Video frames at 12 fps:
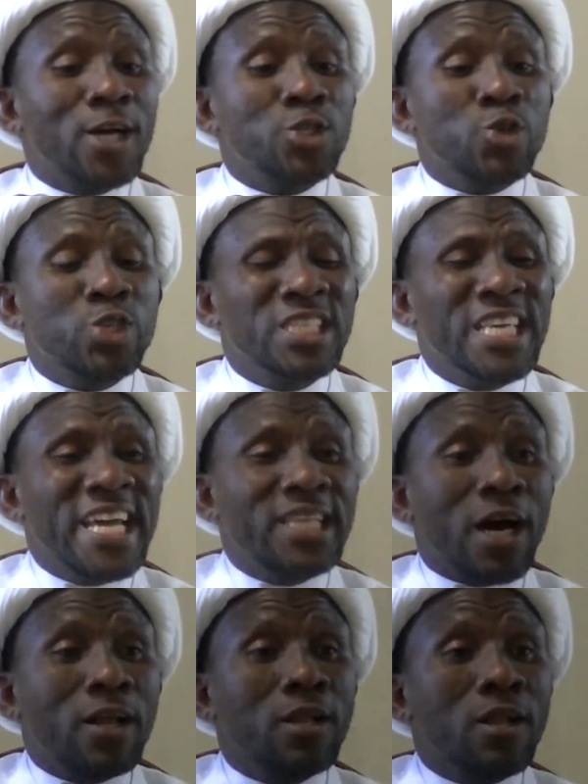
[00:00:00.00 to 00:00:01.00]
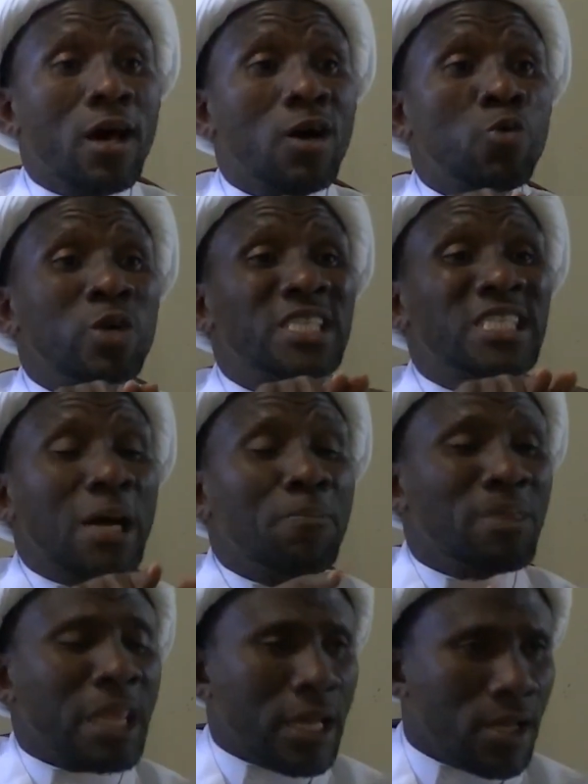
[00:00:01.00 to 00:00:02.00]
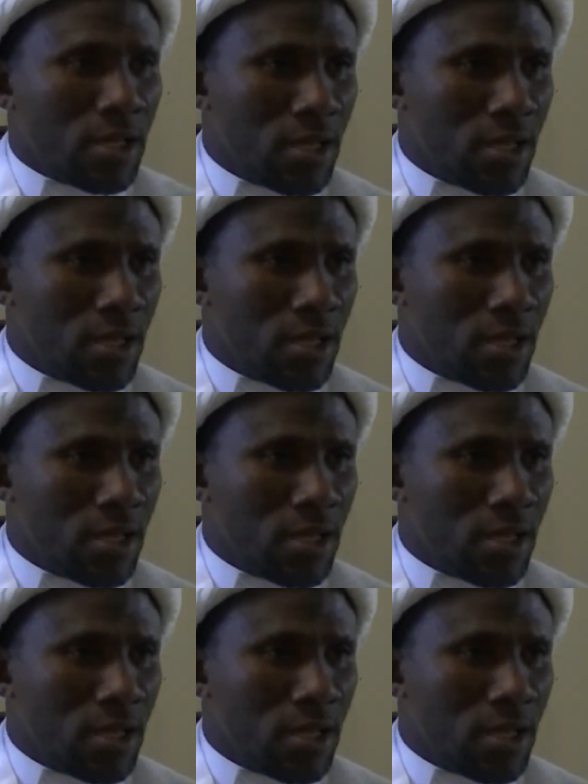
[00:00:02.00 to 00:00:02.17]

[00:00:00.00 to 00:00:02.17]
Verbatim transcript: associate Allah with something.